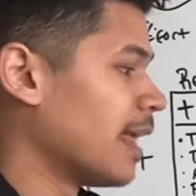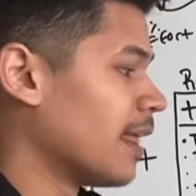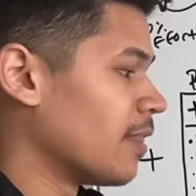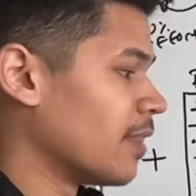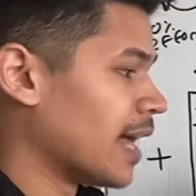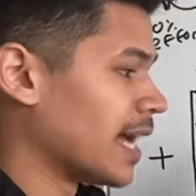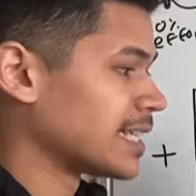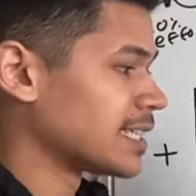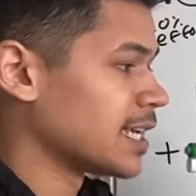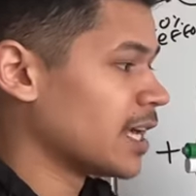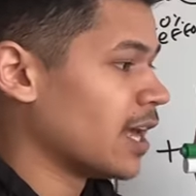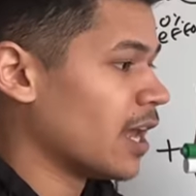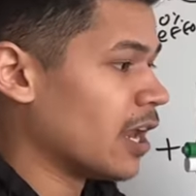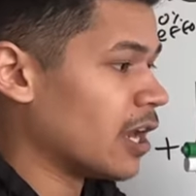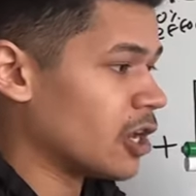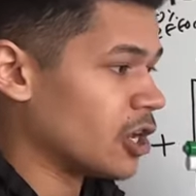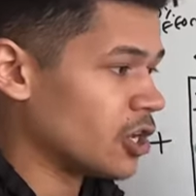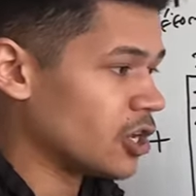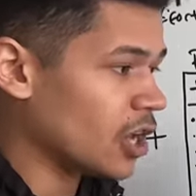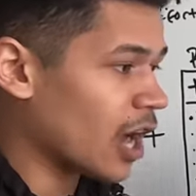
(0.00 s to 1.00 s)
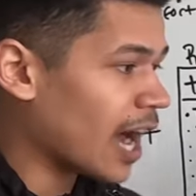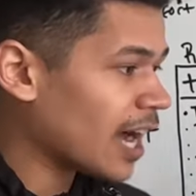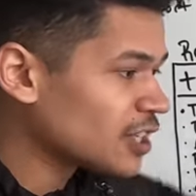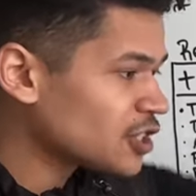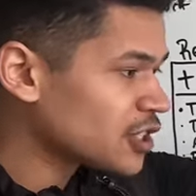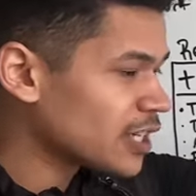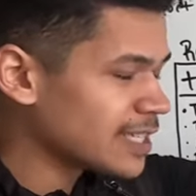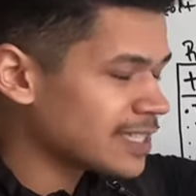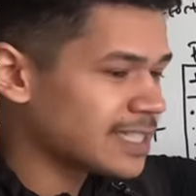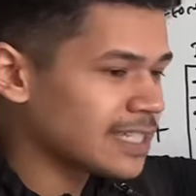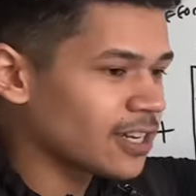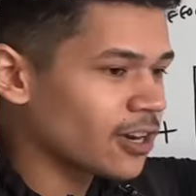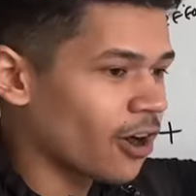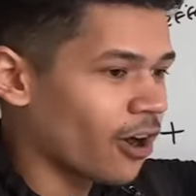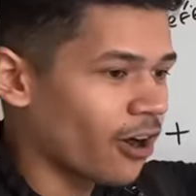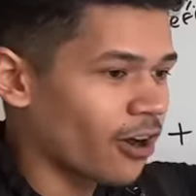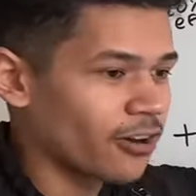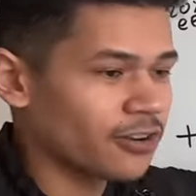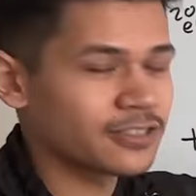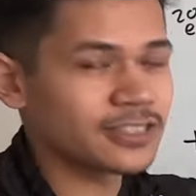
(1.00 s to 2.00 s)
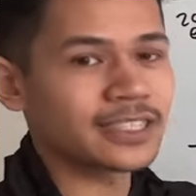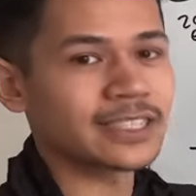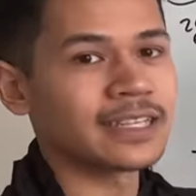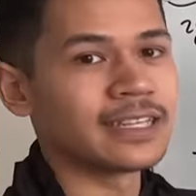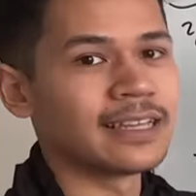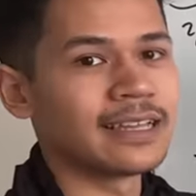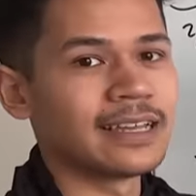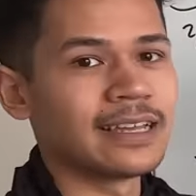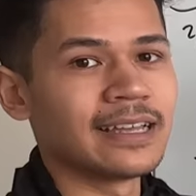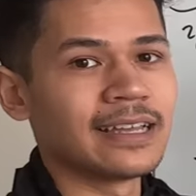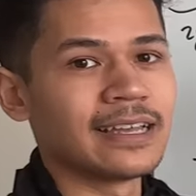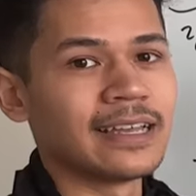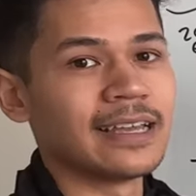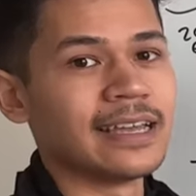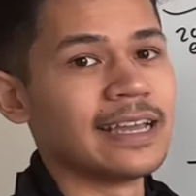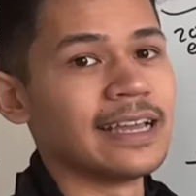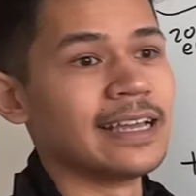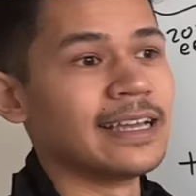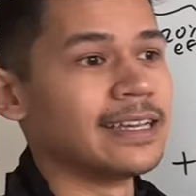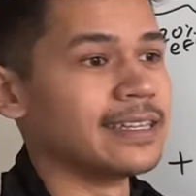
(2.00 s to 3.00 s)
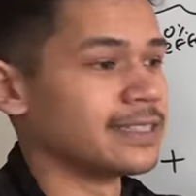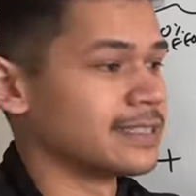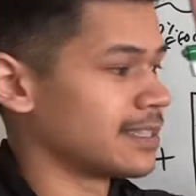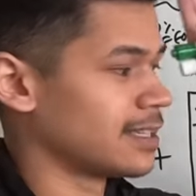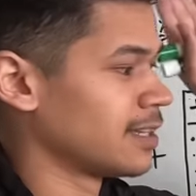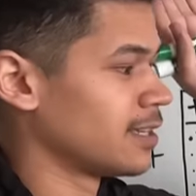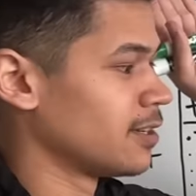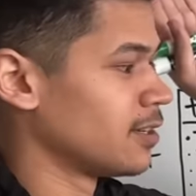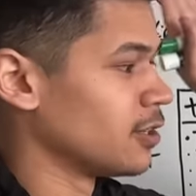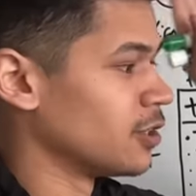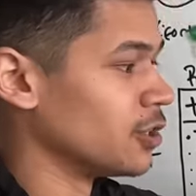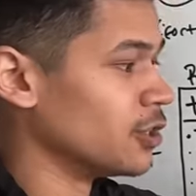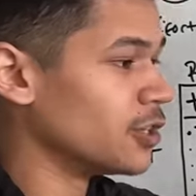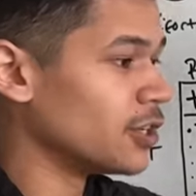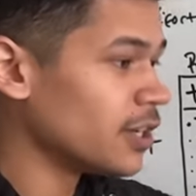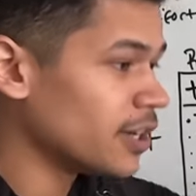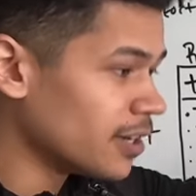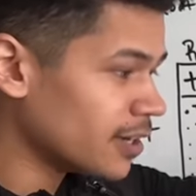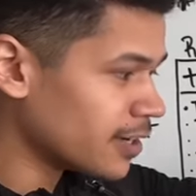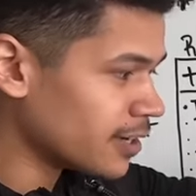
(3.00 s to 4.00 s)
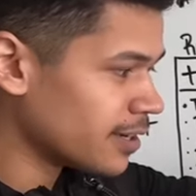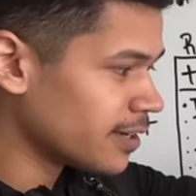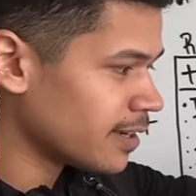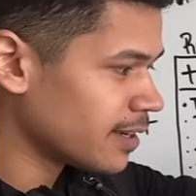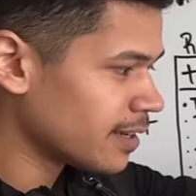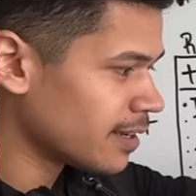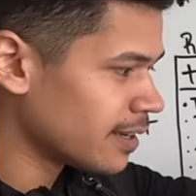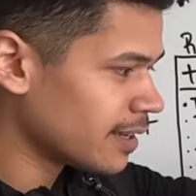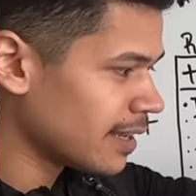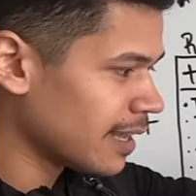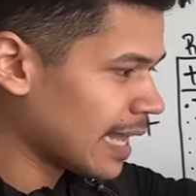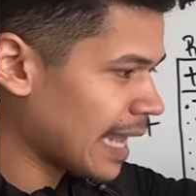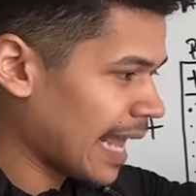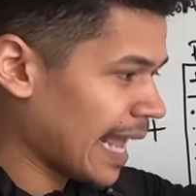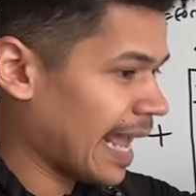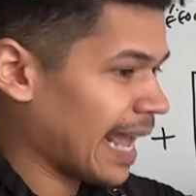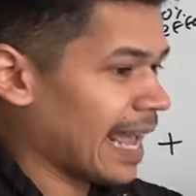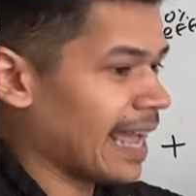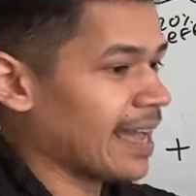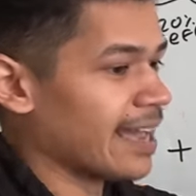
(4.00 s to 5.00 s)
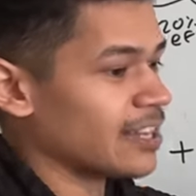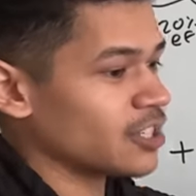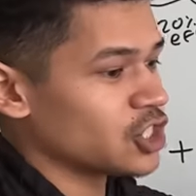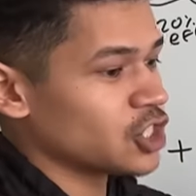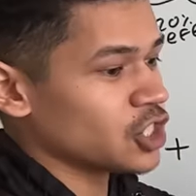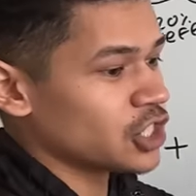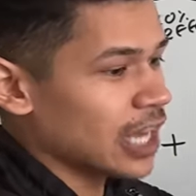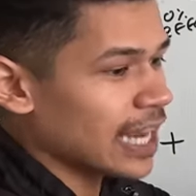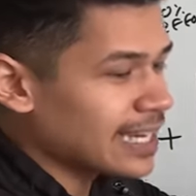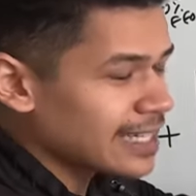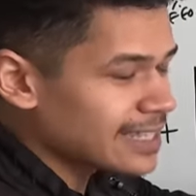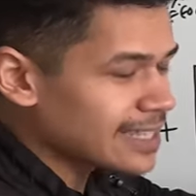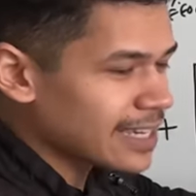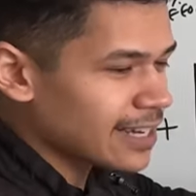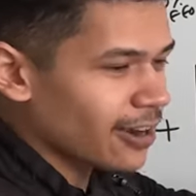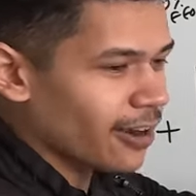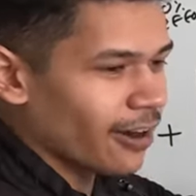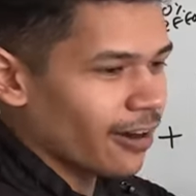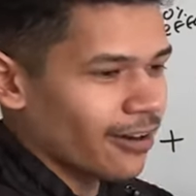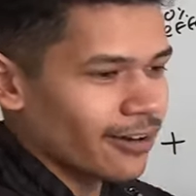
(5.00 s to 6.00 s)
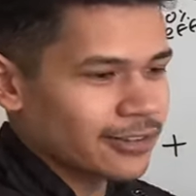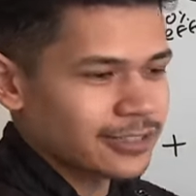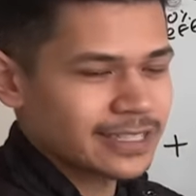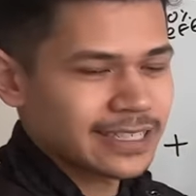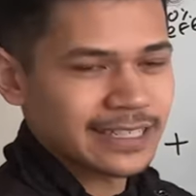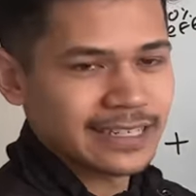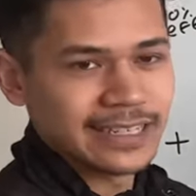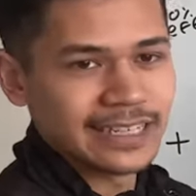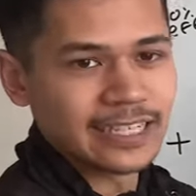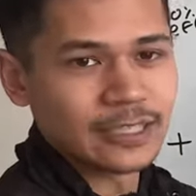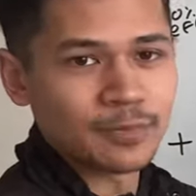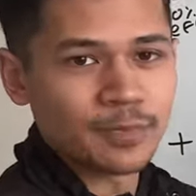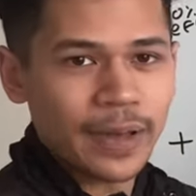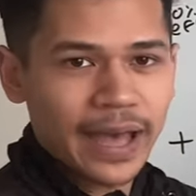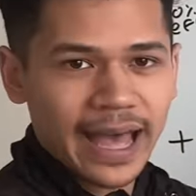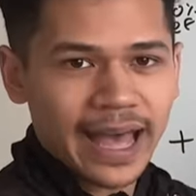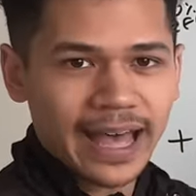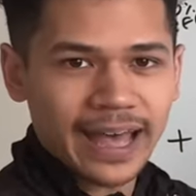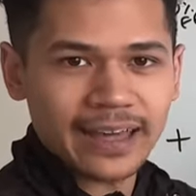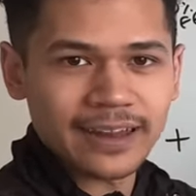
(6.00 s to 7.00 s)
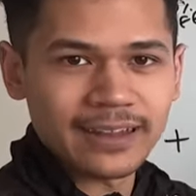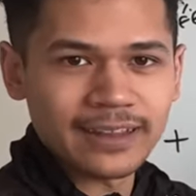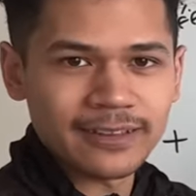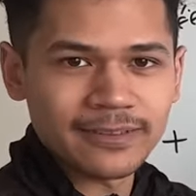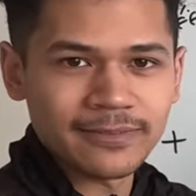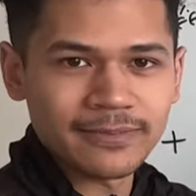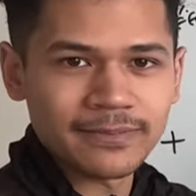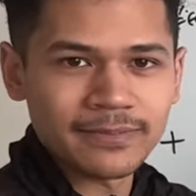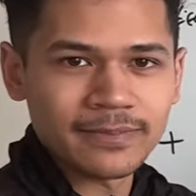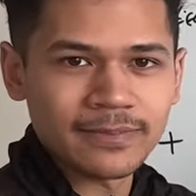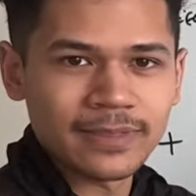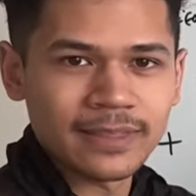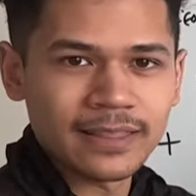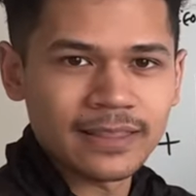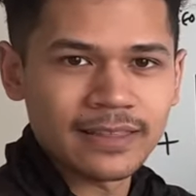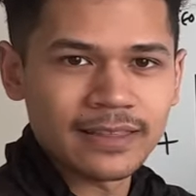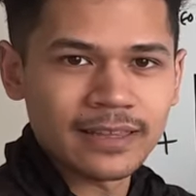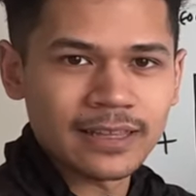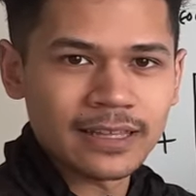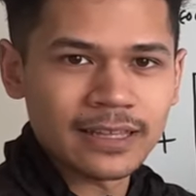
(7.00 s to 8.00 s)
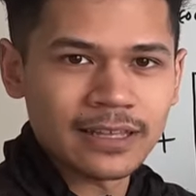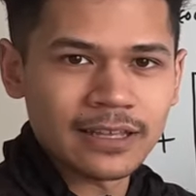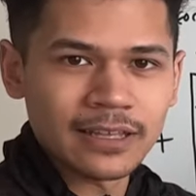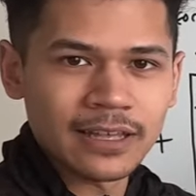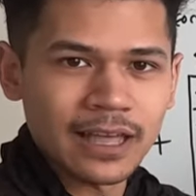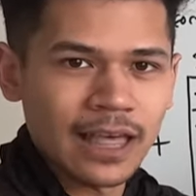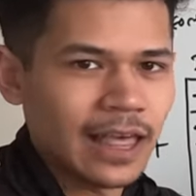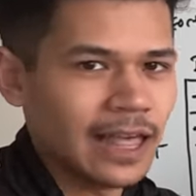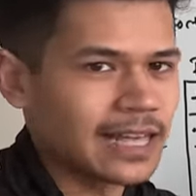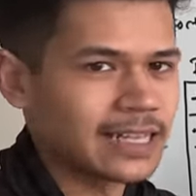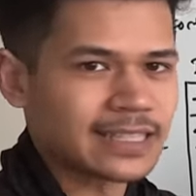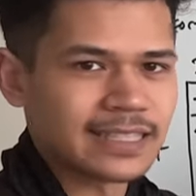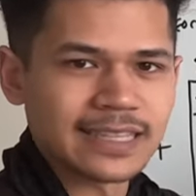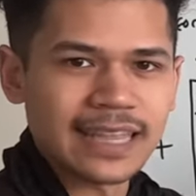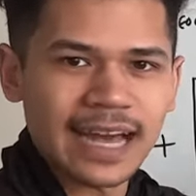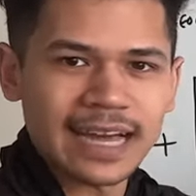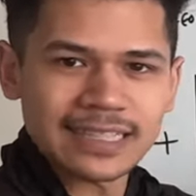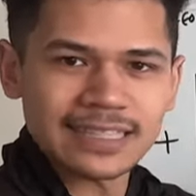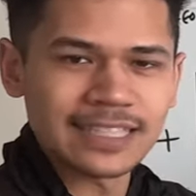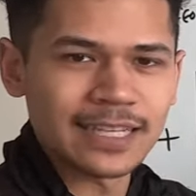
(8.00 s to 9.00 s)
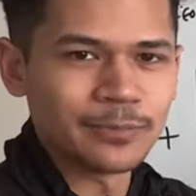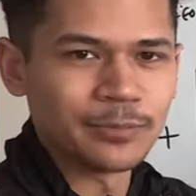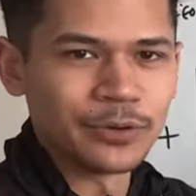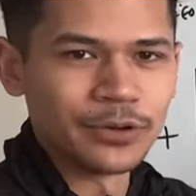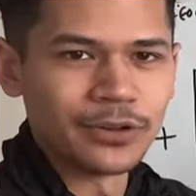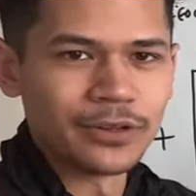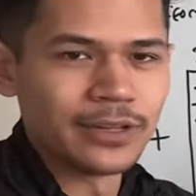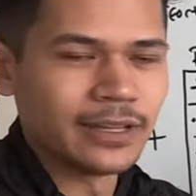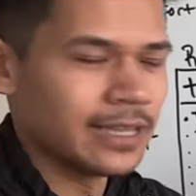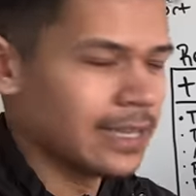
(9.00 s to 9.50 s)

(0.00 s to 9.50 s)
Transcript: that not chasing cars is good and chasing cars is bad. It's that simple.